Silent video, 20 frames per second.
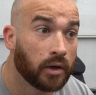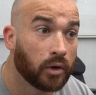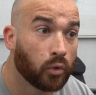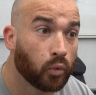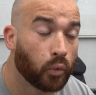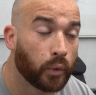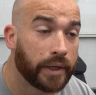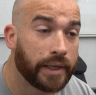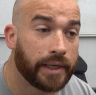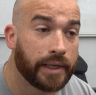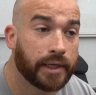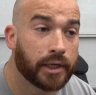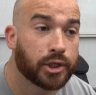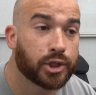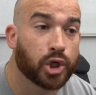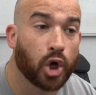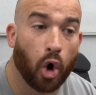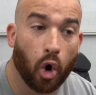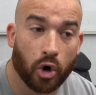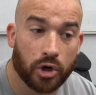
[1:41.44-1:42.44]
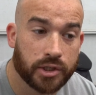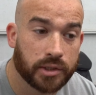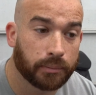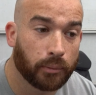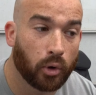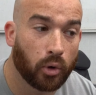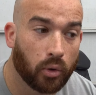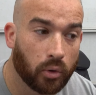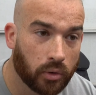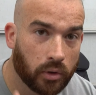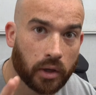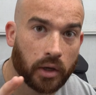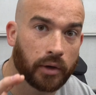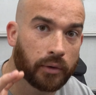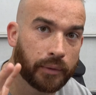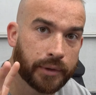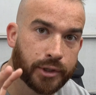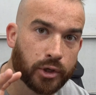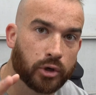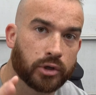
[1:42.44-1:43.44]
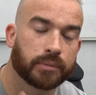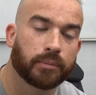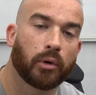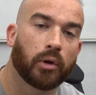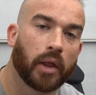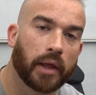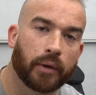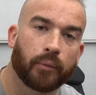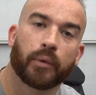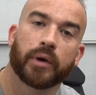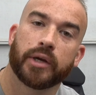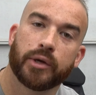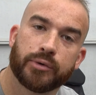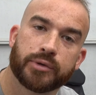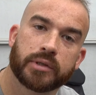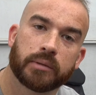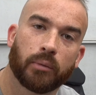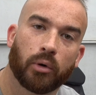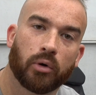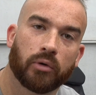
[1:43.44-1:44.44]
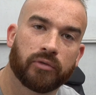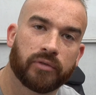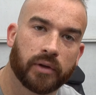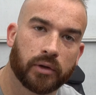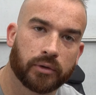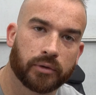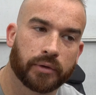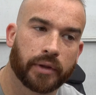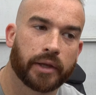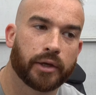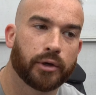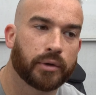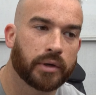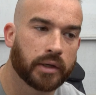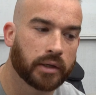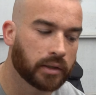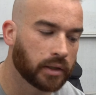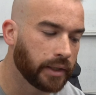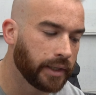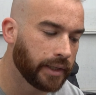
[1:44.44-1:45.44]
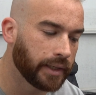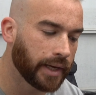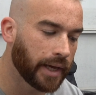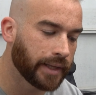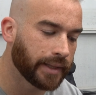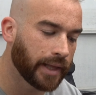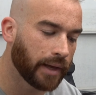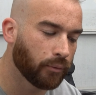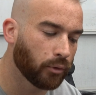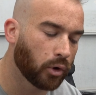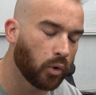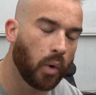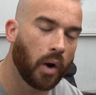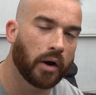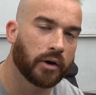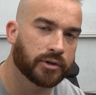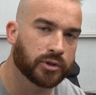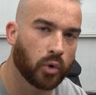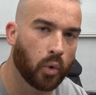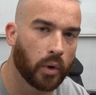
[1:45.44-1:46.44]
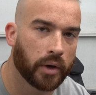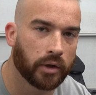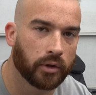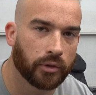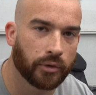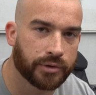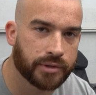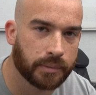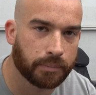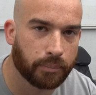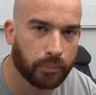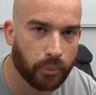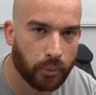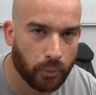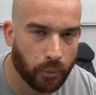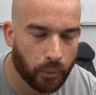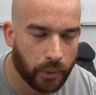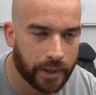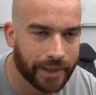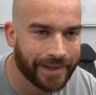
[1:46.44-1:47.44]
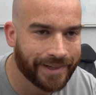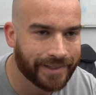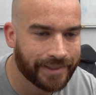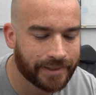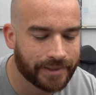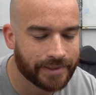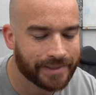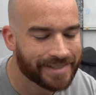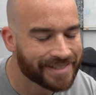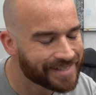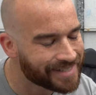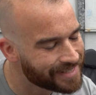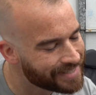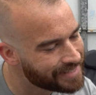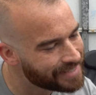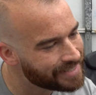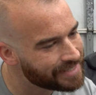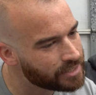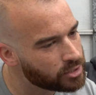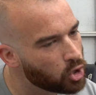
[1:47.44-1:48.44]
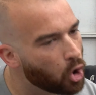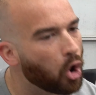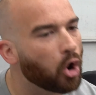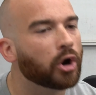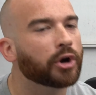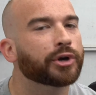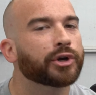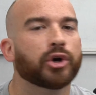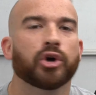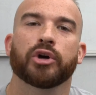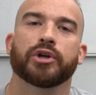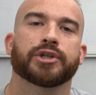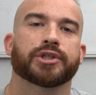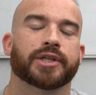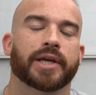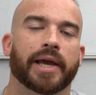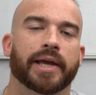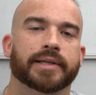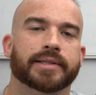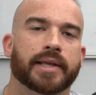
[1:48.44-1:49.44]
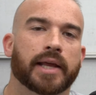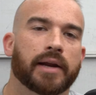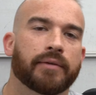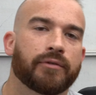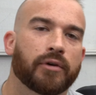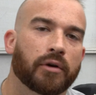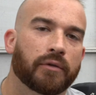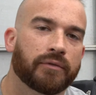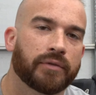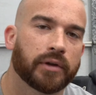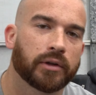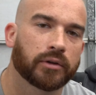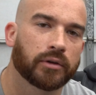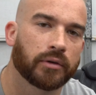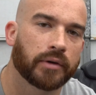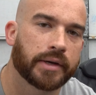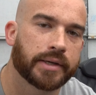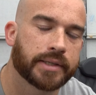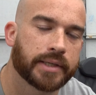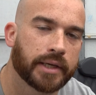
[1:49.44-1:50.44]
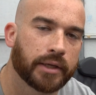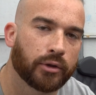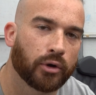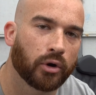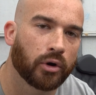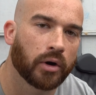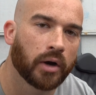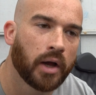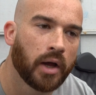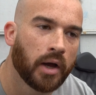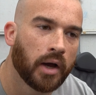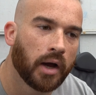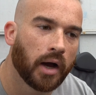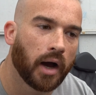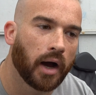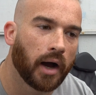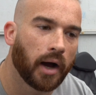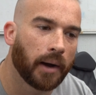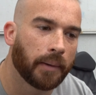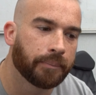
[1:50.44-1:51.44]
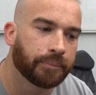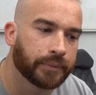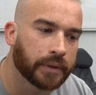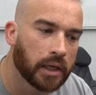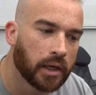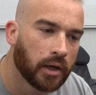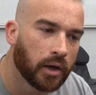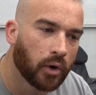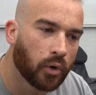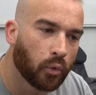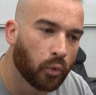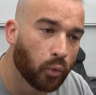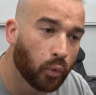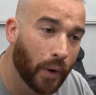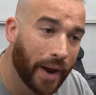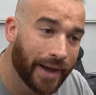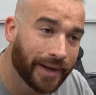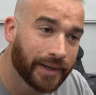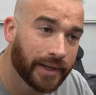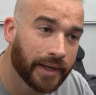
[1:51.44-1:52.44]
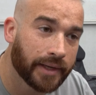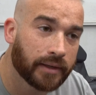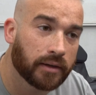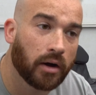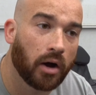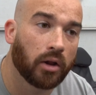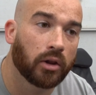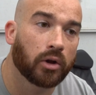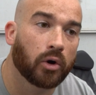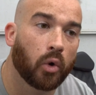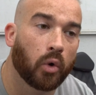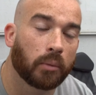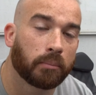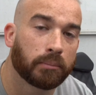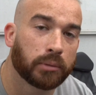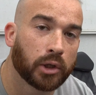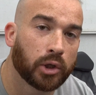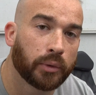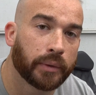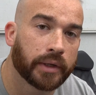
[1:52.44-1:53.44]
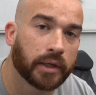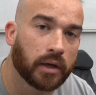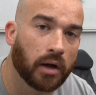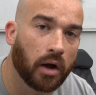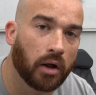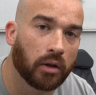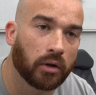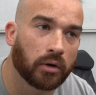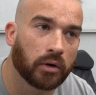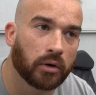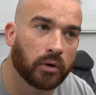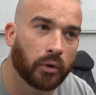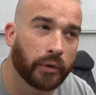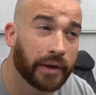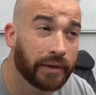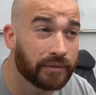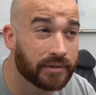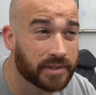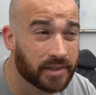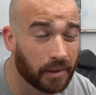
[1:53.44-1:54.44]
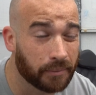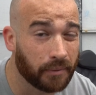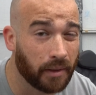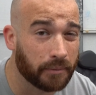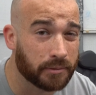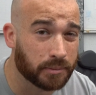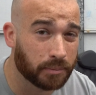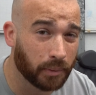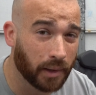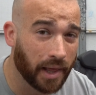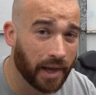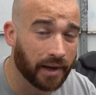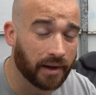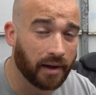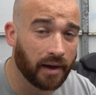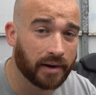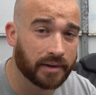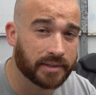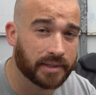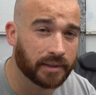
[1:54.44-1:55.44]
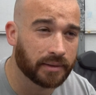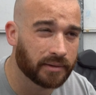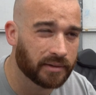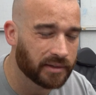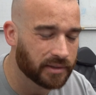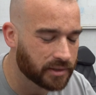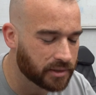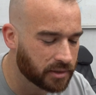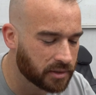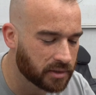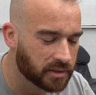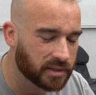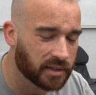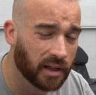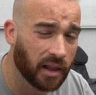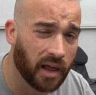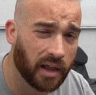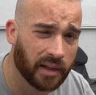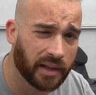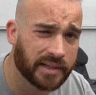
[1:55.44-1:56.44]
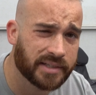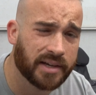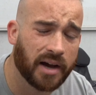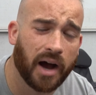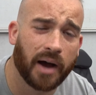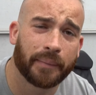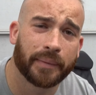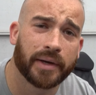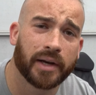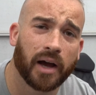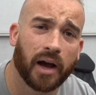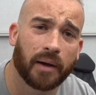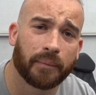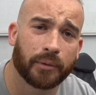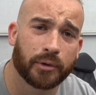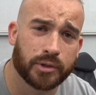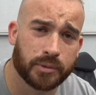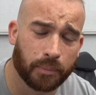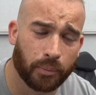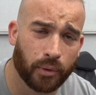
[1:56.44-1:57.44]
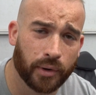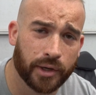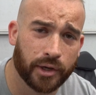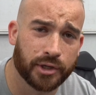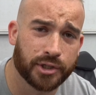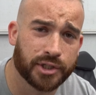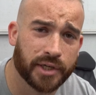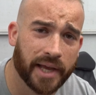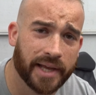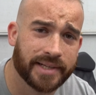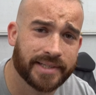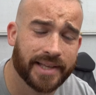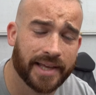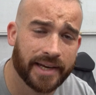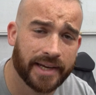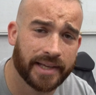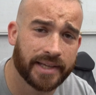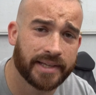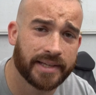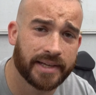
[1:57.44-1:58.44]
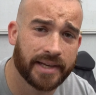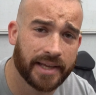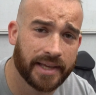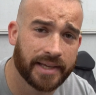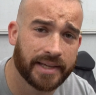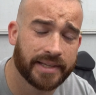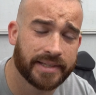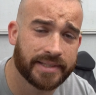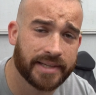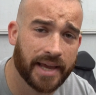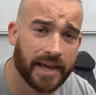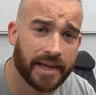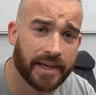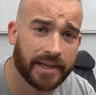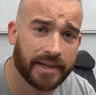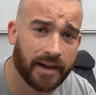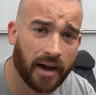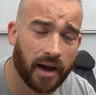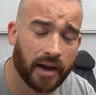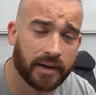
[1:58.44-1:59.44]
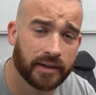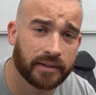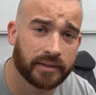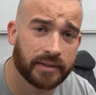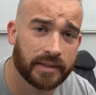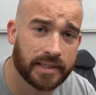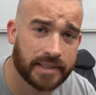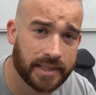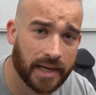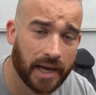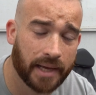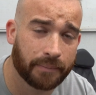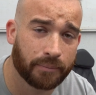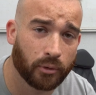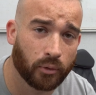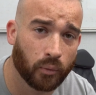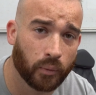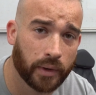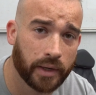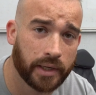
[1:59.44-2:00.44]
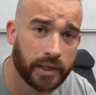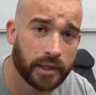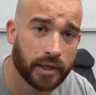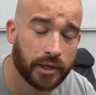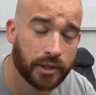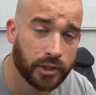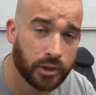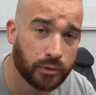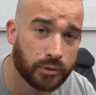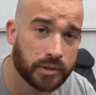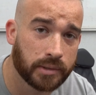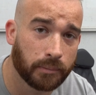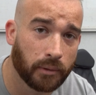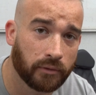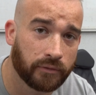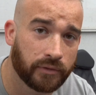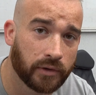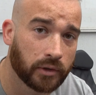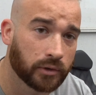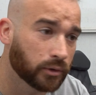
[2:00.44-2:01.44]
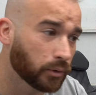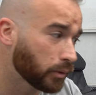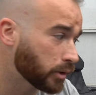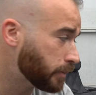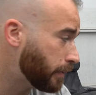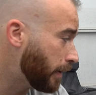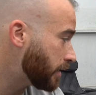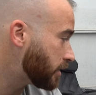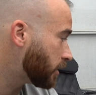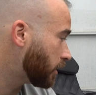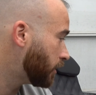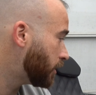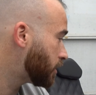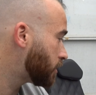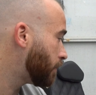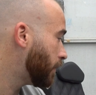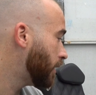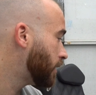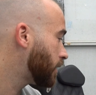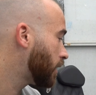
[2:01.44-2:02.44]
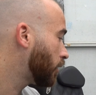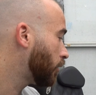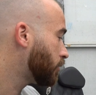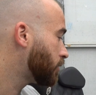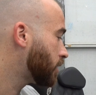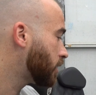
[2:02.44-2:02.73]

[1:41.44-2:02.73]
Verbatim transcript: rechargeable, rechargeable, like reusable filter that you can clean and that requires oil. There's a pretty darn good chance that if your filter is either um, red in color or blue in color, or even sometimes black, honestly, it's just a lot less common. Um, there's a pretty good chance that it is a cotton type reusable filter, which basically just means that there's